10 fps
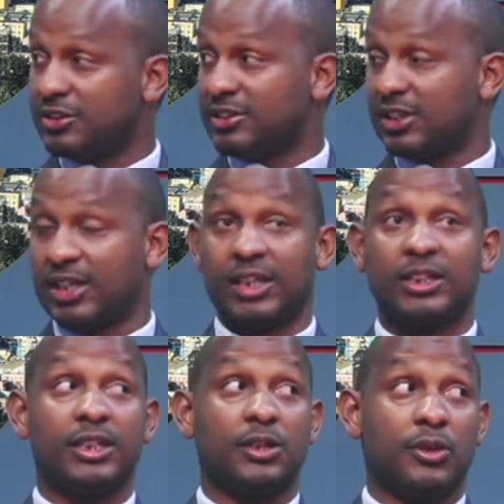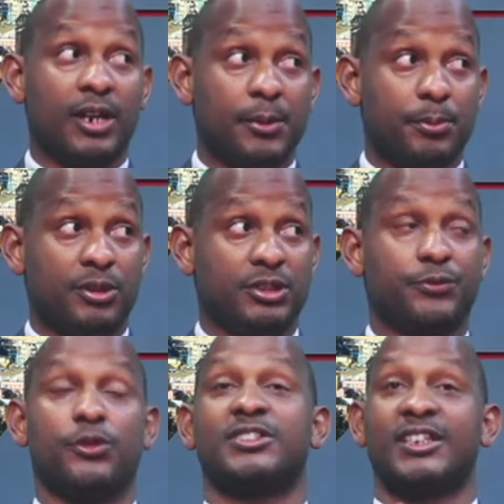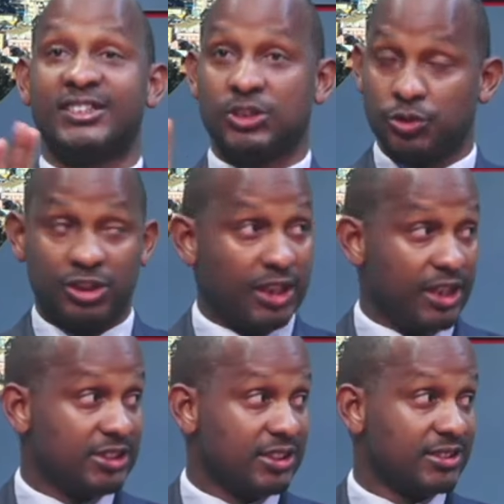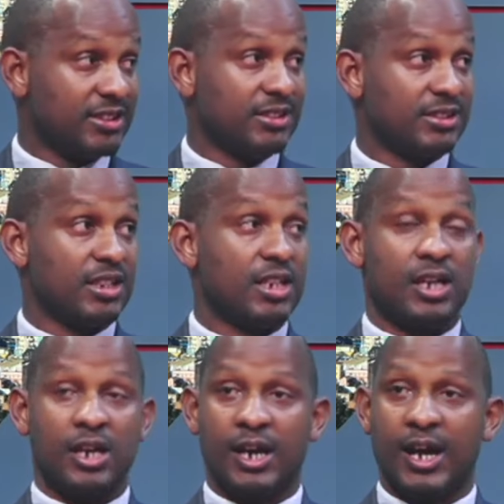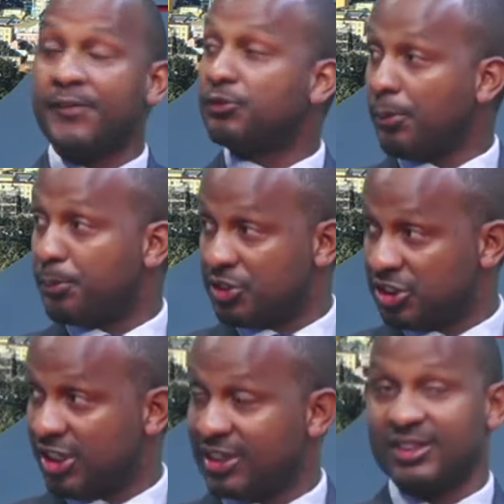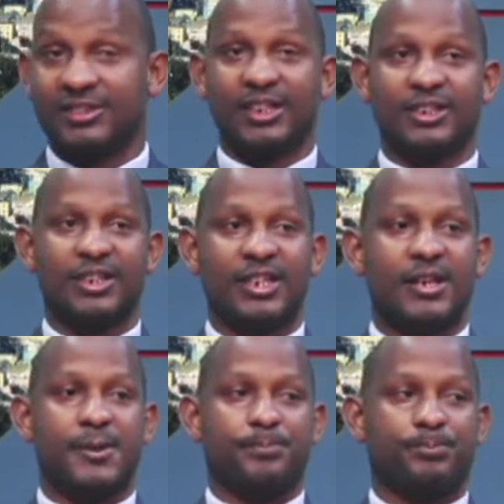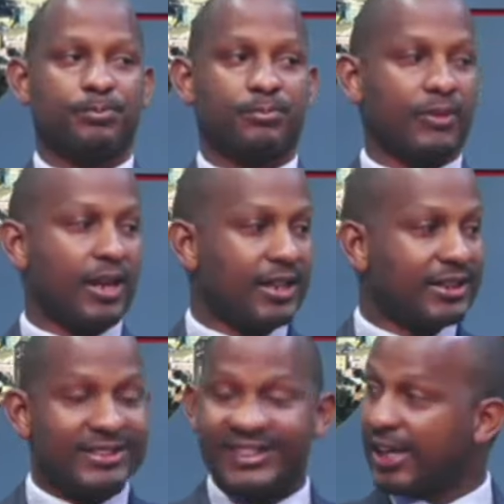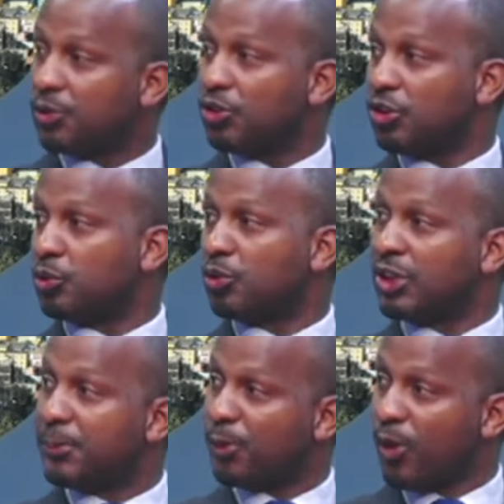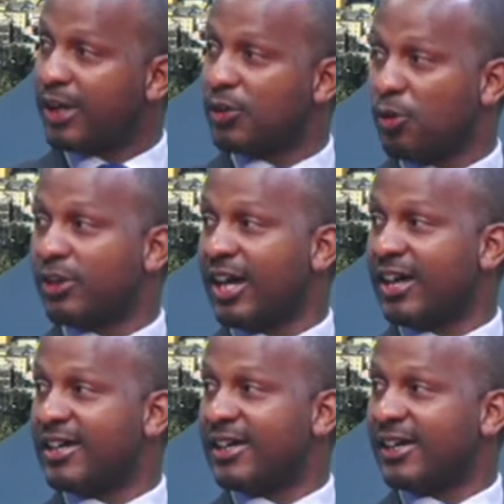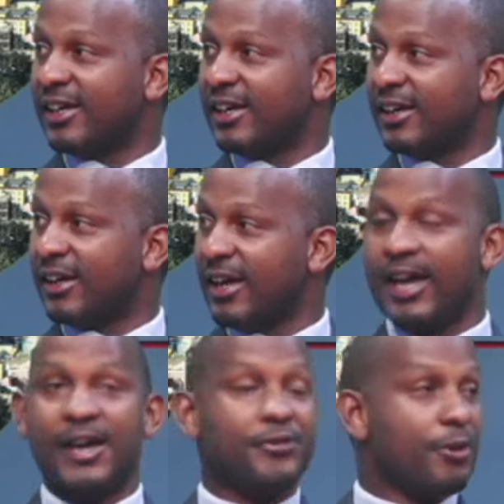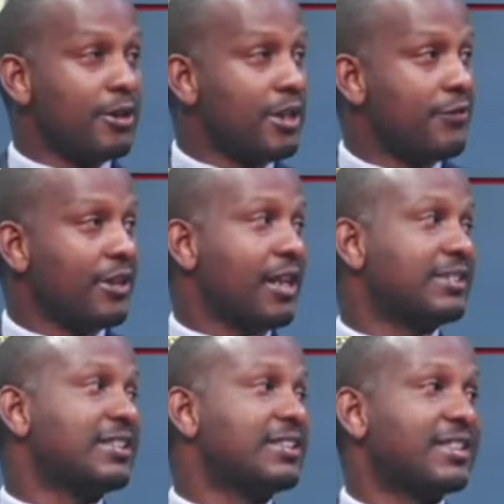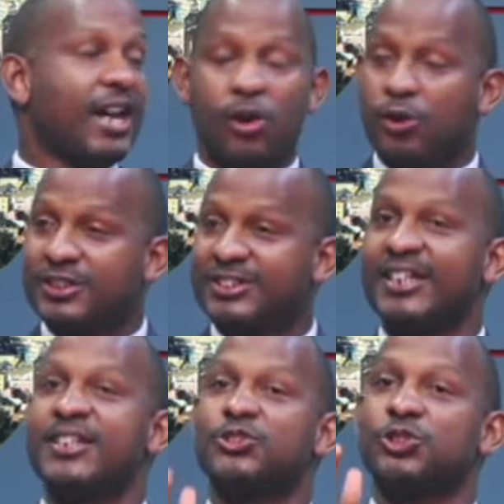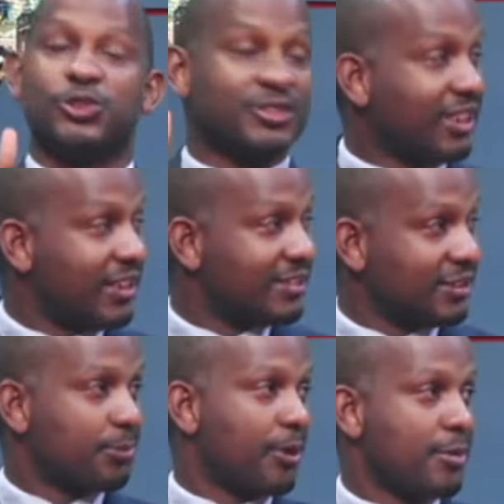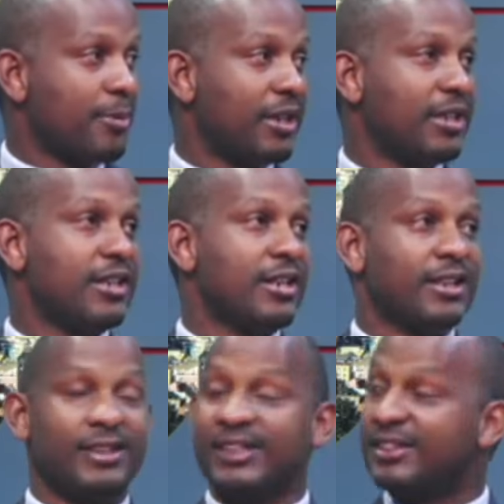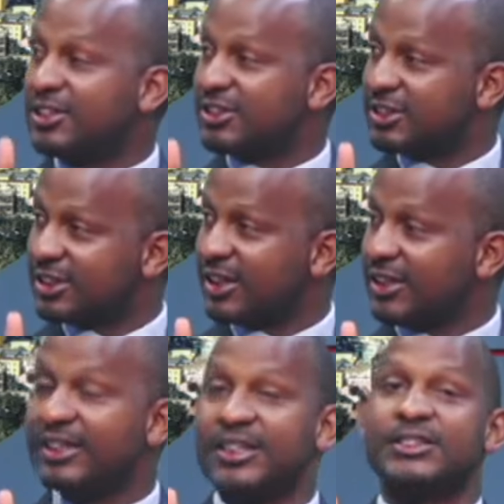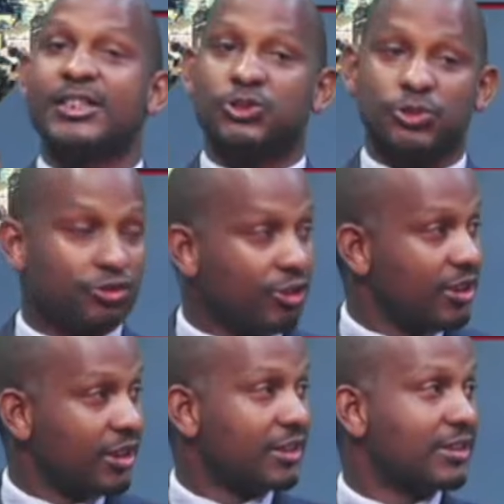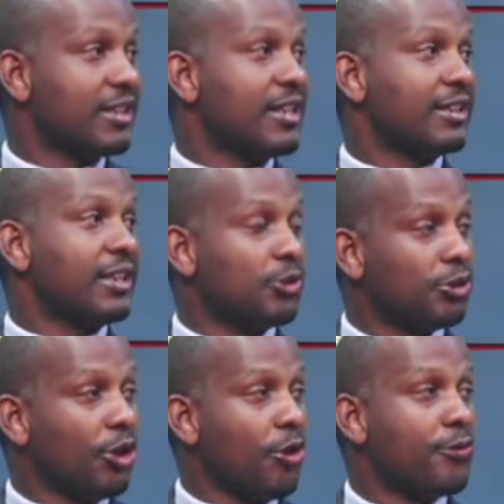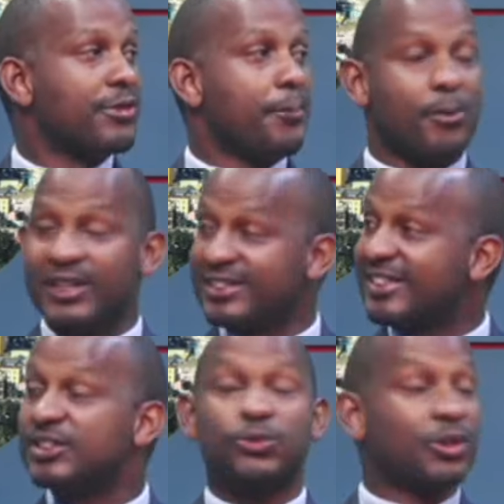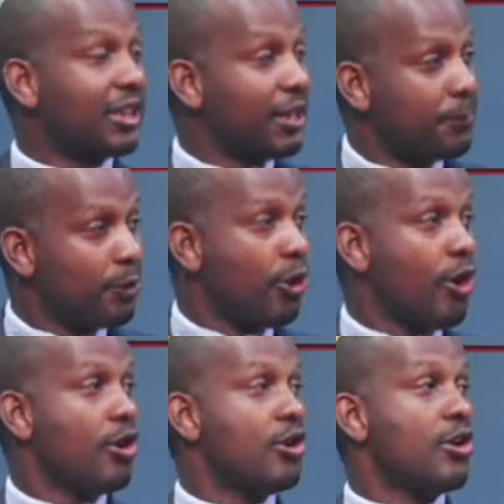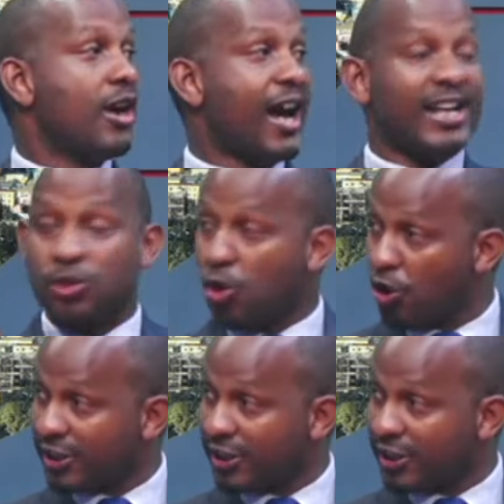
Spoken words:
that the Uganda Police Force and the security agencies have to appreciate is that it is their duty to keep law and order. Everyone, even a six-year-old studying social studies in primary, they teach the children that the duty of the police is to keep law and order.